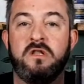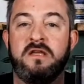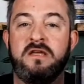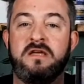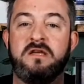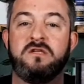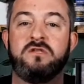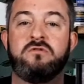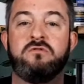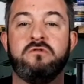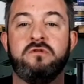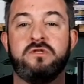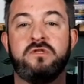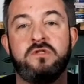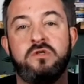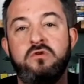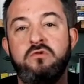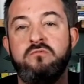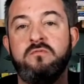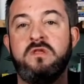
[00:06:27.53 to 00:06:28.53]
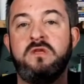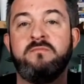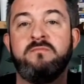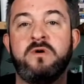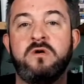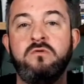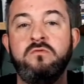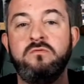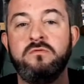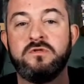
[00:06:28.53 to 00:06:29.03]
extras, Too Many
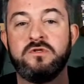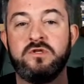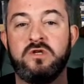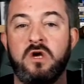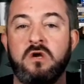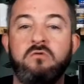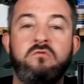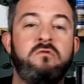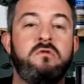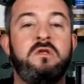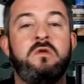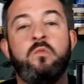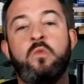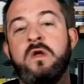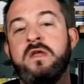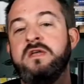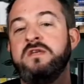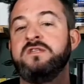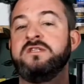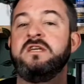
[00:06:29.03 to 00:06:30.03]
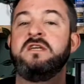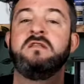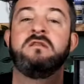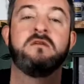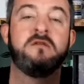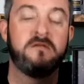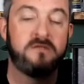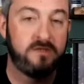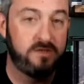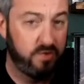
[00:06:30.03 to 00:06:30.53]
Bones currently weighs in
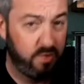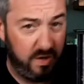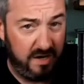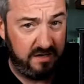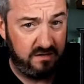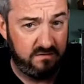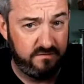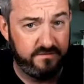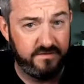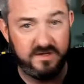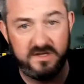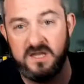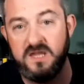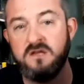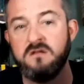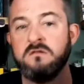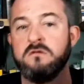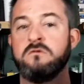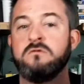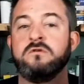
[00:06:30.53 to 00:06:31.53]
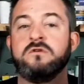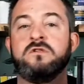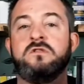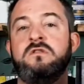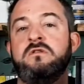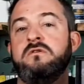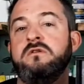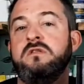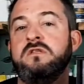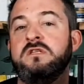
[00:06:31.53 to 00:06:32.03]
at 12 gearlocks,
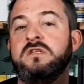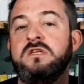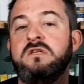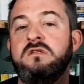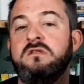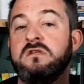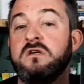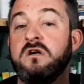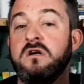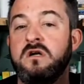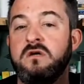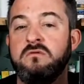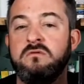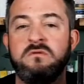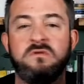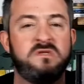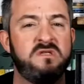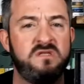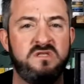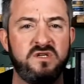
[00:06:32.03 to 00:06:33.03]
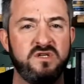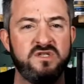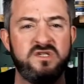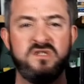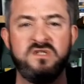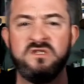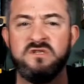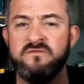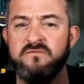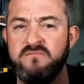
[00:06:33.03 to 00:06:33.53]
19 tyrants,
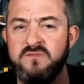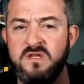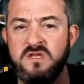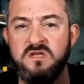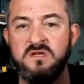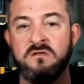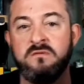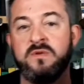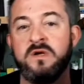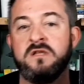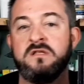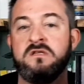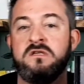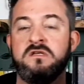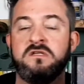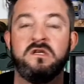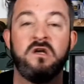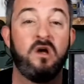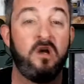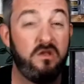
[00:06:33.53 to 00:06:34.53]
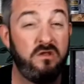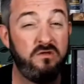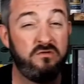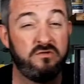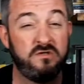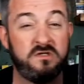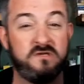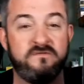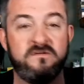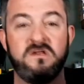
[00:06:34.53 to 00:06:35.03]
dozens of minion baddies,
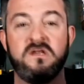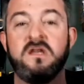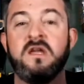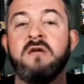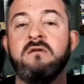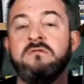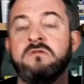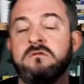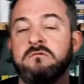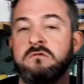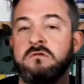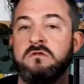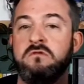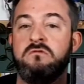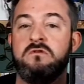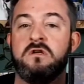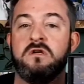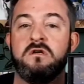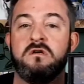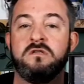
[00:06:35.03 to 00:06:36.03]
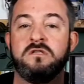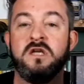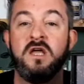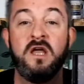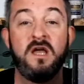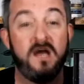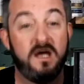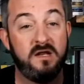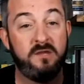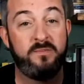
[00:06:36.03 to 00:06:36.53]
hundreds of encounter and loot cards,
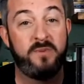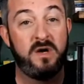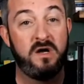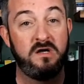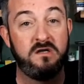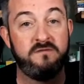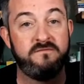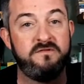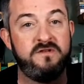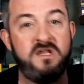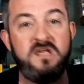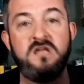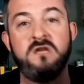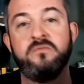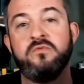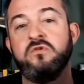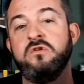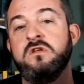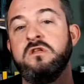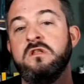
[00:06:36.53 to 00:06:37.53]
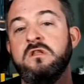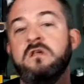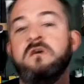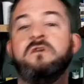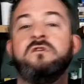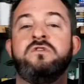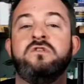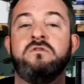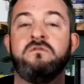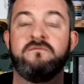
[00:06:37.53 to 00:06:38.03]
and a pile of neoprene
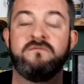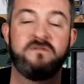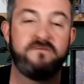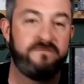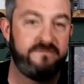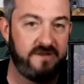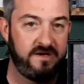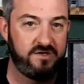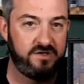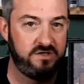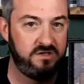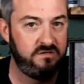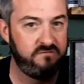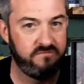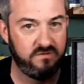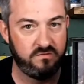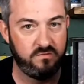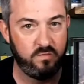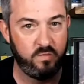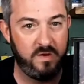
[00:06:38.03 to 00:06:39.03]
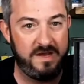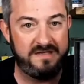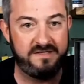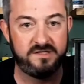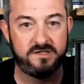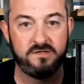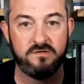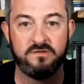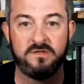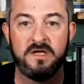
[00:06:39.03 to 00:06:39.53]
large enough to fashion your own
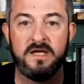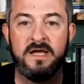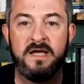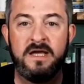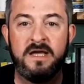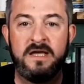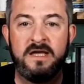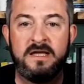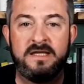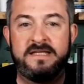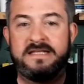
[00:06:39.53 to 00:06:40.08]
wetsuit. The